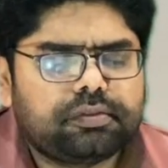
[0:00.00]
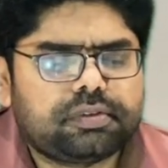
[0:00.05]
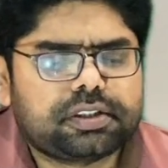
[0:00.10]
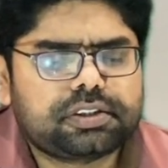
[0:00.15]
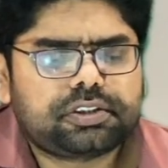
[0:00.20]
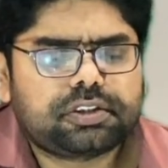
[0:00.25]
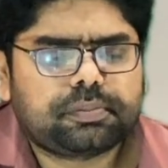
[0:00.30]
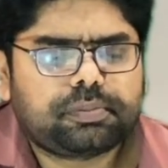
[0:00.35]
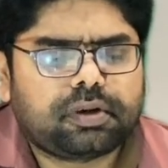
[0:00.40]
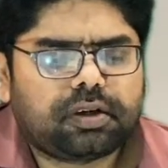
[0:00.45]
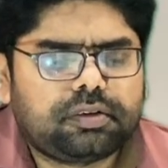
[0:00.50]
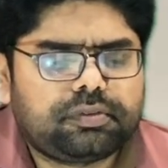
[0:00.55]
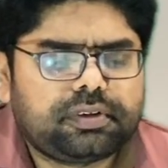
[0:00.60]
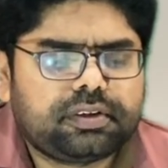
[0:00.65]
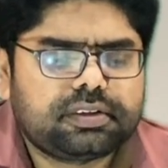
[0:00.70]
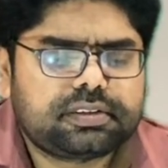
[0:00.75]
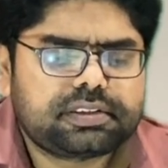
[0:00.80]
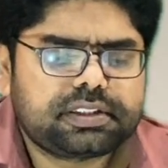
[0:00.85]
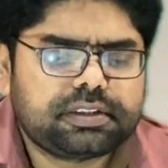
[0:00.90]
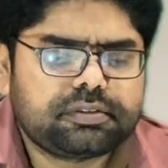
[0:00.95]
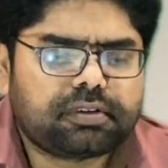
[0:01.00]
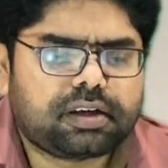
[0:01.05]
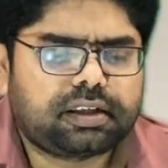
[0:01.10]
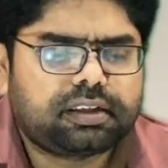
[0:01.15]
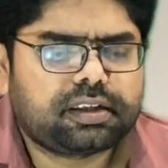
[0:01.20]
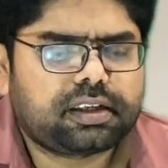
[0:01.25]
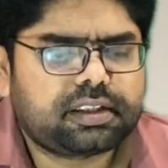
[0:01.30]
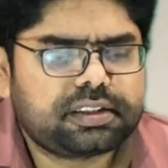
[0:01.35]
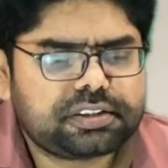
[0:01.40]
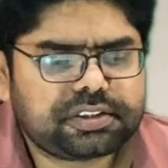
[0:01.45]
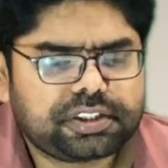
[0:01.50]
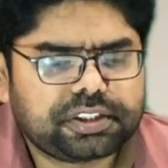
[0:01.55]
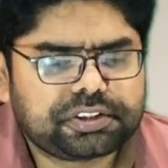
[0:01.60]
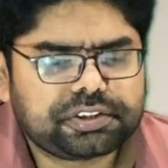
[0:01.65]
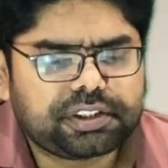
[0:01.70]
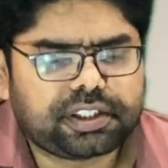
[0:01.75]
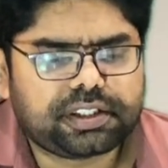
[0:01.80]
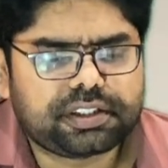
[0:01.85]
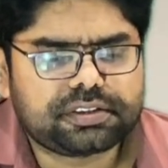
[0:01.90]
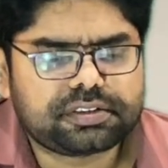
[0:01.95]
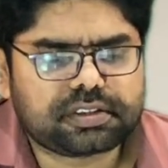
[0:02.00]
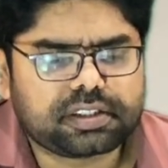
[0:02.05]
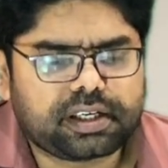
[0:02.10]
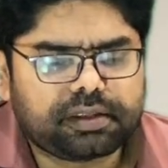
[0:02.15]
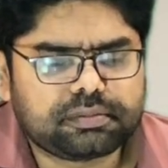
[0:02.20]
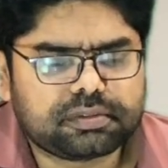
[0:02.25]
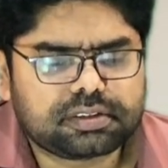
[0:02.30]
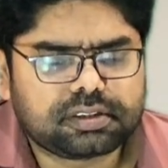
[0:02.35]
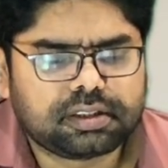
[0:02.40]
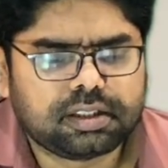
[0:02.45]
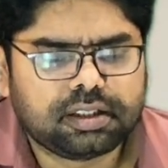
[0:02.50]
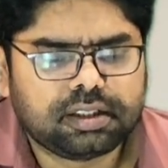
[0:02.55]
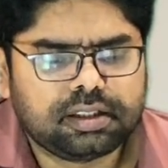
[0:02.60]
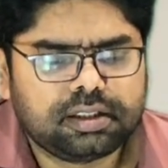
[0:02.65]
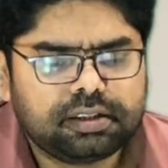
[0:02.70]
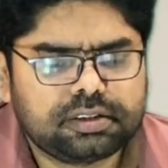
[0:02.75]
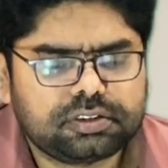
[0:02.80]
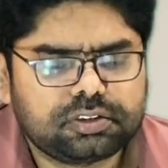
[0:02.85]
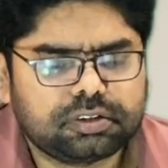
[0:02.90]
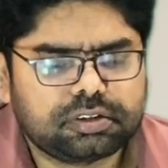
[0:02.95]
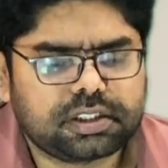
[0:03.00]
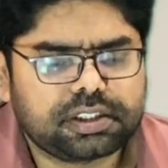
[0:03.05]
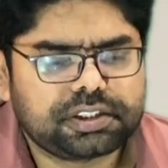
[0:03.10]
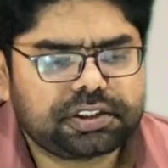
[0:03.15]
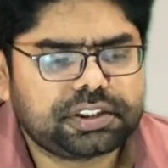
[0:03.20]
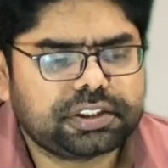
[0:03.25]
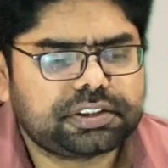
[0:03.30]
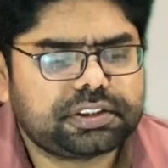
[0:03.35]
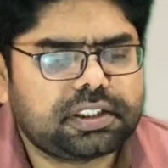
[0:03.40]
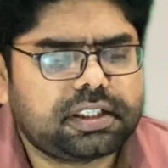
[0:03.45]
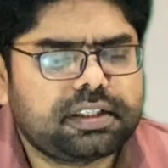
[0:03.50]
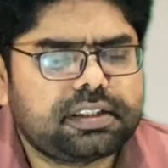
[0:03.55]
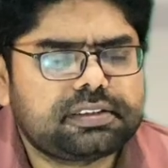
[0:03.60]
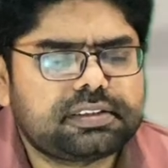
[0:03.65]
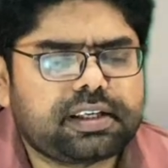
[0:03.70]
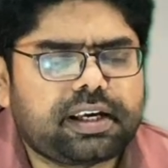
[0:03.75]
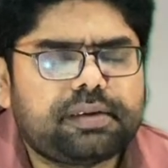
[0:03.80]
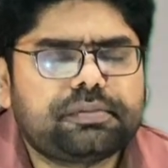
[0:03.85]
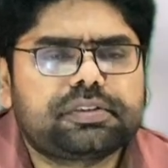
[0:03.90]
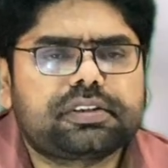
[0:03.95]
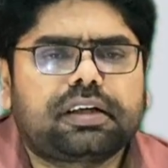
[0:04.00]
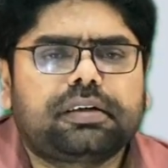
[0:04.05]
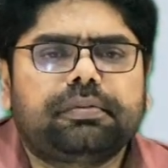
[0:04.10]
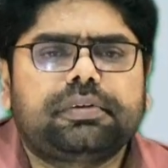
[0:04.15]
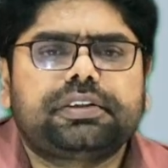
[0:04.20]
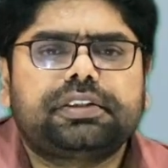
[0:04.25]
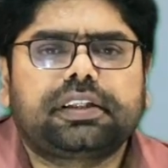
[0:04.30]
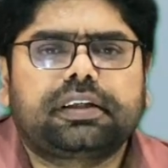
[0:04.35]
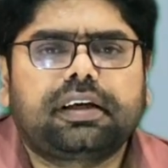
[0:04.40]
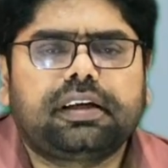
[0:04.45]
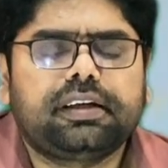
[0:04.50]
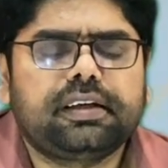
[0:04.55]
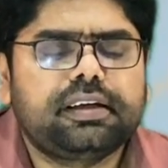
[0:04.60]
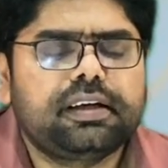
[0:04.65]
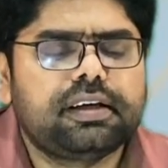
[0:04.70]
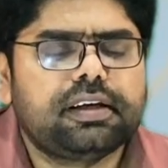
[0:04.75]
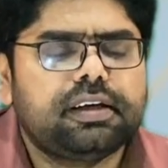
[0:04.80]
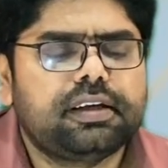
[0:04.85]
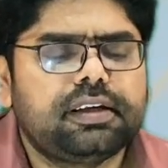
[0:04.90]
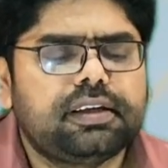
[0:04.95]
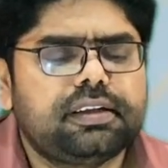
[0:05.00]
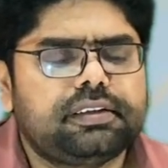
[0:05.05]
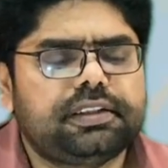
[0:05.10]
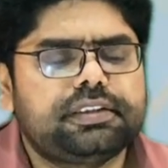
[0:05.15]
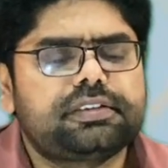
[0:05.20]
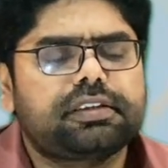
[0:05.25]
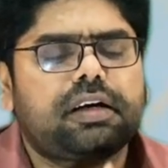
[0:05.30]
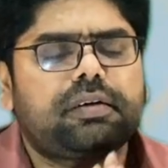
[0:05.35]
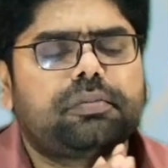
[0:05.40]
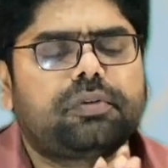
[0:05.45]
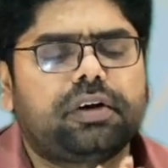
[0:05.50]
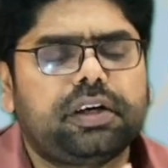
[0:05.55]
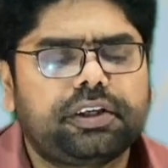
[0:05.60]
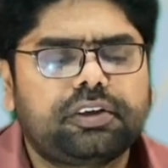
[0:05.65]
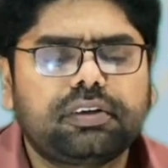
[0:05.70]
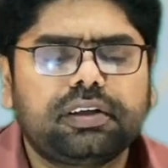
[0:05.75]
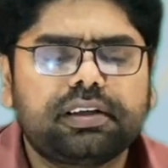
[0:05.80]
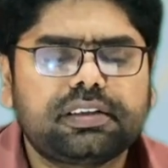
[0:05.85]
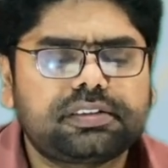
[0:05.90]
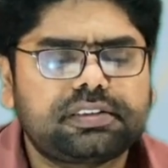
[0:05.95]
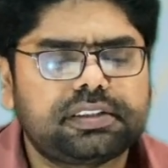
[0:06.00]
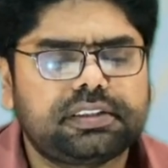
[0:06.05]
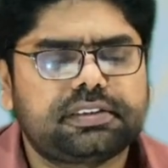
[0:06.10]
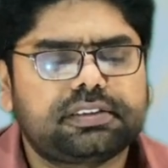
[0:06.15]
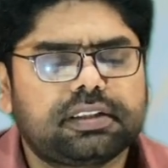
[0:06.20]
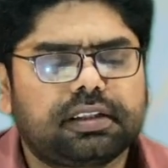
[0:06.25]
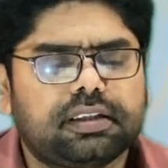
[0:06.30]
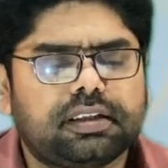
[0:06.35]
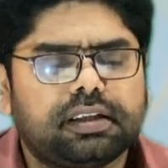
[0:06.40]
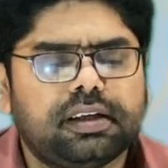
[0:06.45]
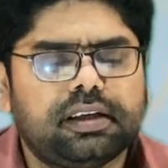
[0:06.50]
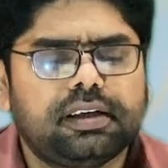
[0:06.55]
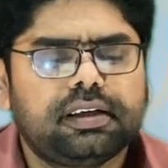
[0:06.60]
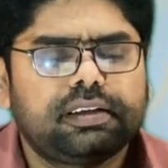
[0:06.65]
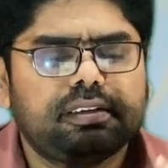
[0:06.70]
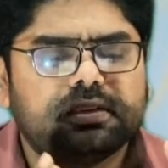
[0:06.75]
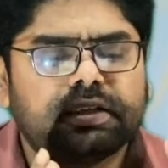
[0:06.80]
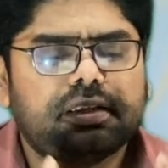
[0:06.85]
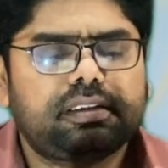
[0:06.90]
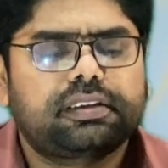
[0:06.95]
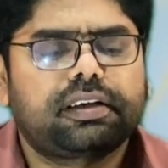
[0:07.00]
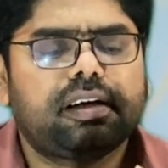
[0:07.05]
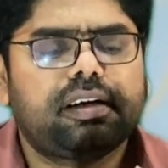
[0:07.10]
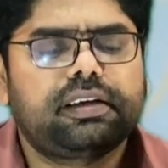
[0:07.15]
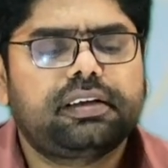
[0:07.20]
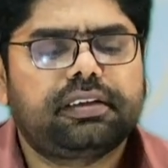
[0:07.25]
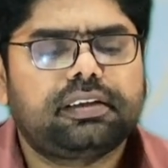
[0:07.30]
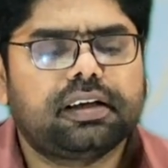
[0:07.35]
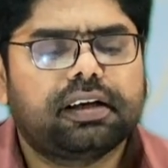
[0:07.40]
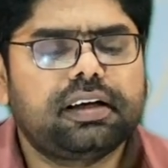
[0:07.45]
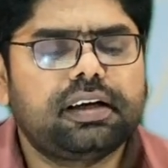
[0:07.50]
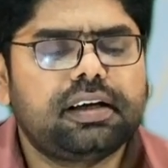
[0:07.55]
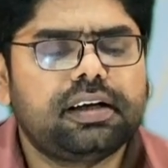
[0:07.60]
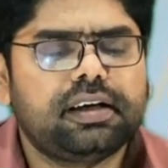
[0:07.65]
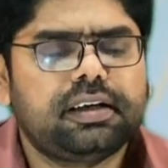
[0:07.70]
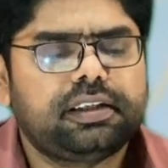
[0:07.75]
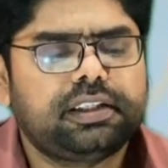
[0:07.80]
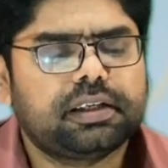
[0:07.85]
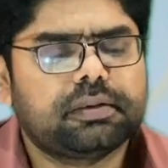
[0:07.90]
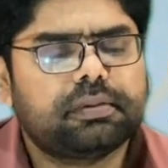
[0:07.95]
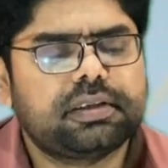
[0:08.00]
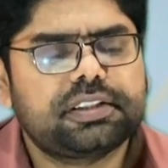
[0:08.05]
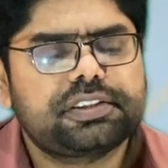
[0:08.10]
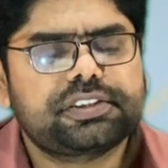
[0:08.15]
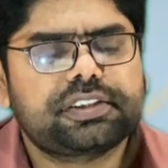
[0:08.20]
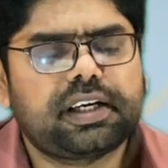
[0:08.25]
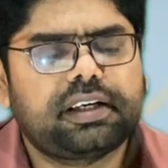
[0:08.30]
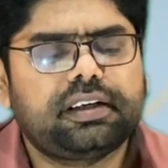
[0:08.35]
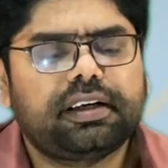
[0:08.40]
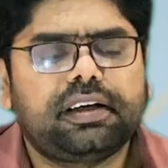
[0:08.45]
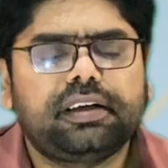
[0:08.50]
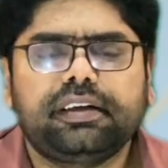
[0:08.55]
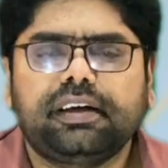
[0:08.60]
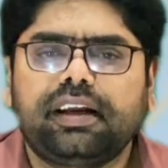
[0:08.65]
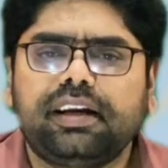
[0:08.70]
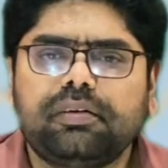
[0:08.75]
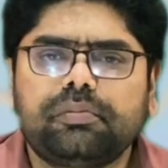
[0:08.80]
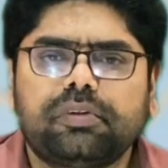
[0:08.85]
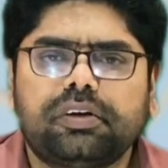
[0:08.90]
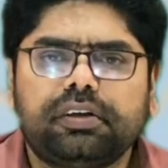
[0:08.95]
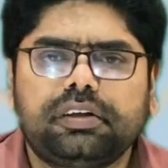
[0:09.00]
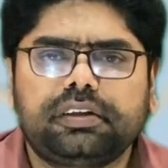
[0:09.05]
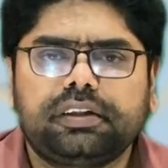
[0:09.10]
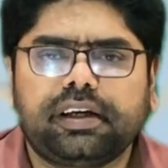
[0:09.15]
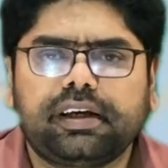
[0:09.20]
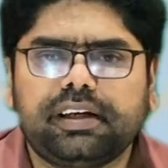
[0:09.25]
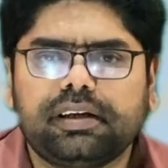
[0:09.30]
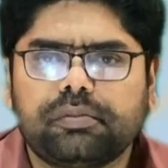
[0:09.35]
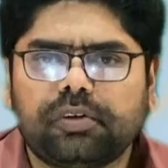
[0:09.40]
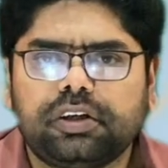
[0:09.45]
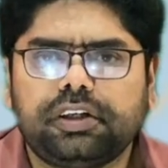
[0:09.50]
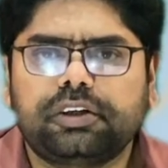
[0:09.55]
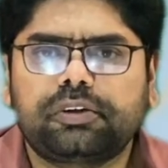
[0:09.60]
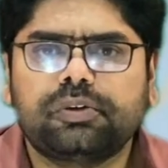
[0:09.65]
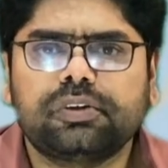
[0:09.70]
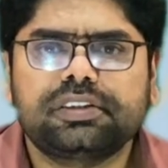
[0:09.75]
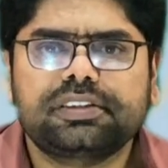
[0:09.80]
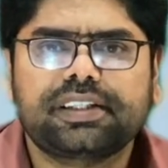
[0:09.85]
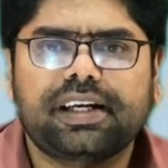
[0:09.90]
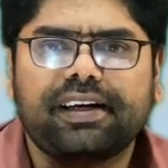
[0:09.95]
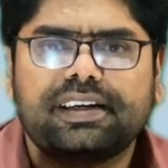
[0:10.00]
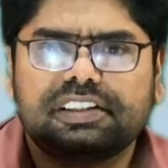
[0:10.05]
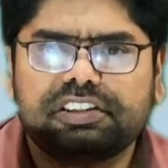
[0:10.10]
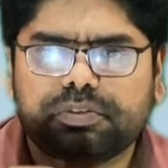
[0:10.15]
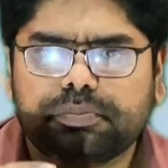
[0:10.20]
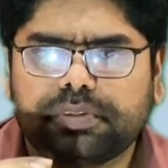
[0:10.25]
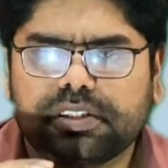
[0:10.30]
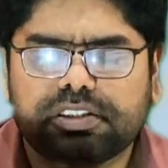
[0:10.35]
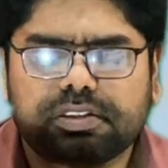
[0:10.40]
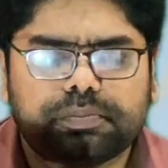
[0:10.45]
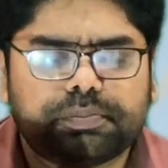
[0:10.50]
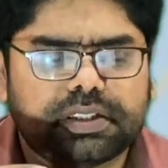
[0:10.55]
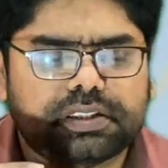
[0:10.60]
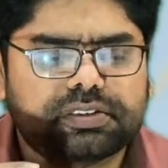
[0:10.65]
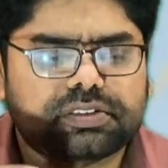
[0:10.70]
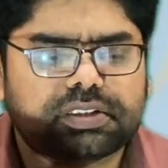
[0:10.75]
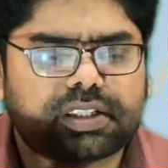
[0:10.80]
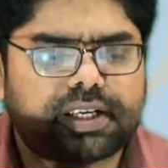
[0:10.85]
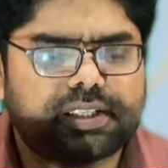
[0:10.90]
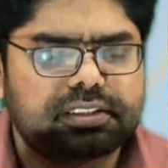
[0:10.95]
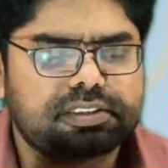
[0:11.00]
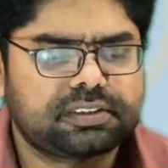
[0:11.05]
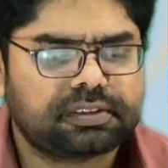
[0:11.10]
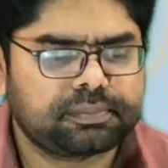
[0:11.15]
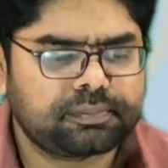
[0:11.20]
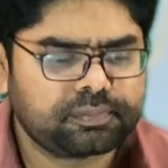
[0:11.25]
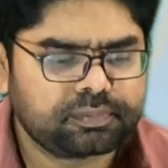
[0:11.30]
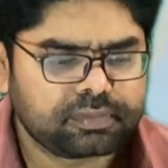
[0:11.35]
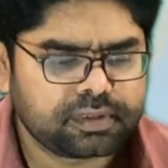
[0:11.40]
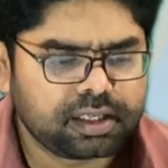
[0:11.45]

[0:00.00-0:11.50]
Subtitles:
First of all, we will see what are restriction enzymes. So restriction enzymes are basically, these are molecular scissors that cut the double stranded DNA molecules at a specific sites.